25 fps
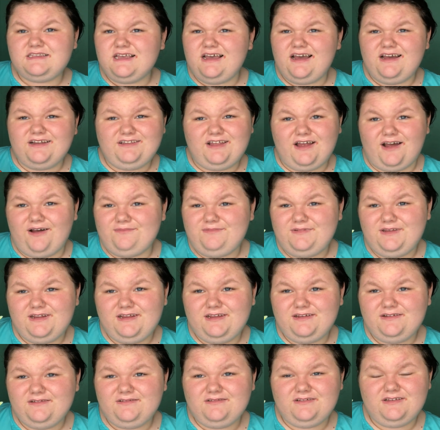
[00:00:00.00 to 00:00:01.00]

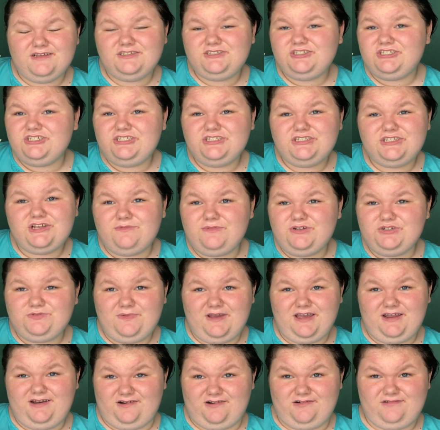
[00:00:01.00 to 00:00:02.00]
Adopting is just so much
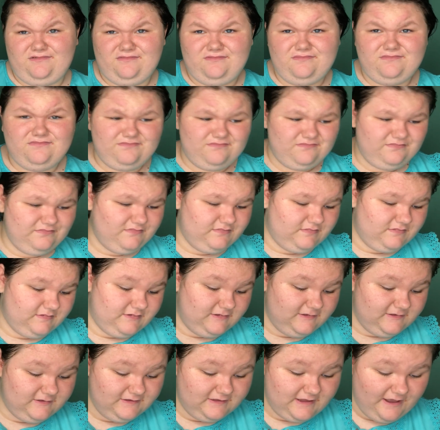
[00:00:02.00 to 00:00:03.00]
better.
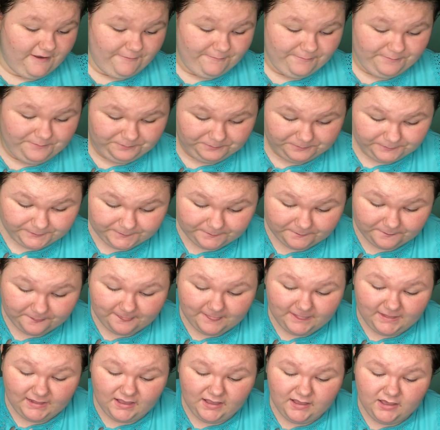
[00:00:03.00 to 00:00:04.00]
So,
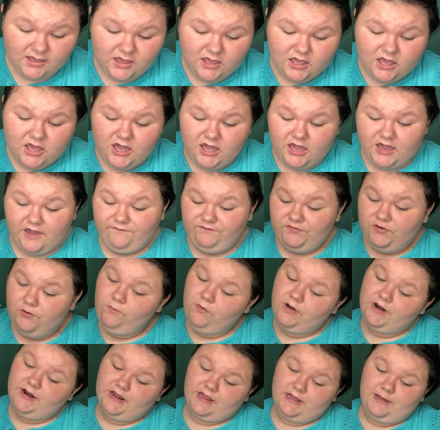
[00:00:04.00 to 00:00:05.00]
if you
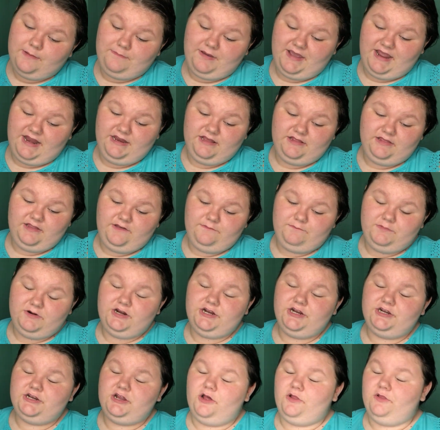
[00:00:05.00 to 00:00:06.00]
want a companion
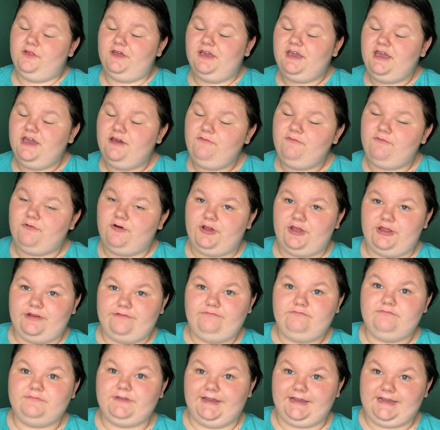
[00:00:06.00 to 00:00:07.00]
lovebird, only get
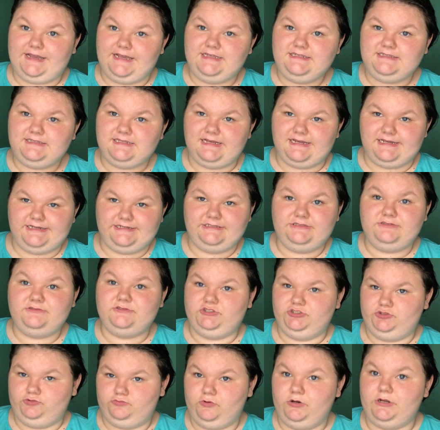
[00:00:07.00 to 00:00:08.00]
one. Like I said,
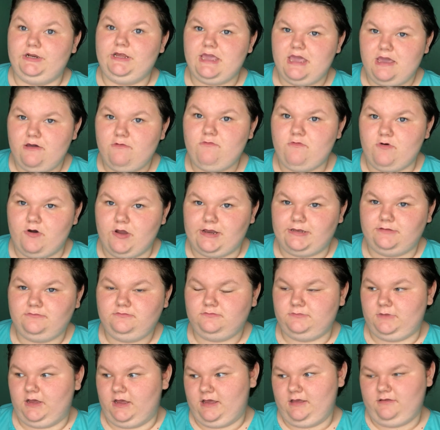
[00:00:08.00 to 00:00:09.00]
you want to get
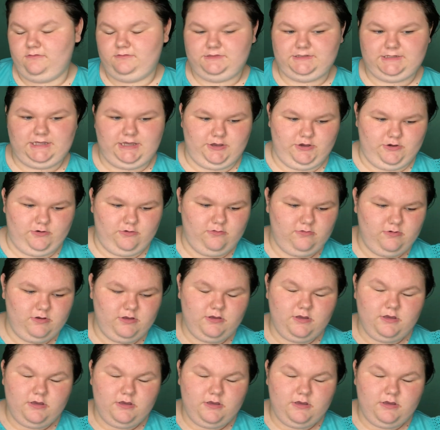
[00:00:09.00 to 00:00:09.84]
one, not two.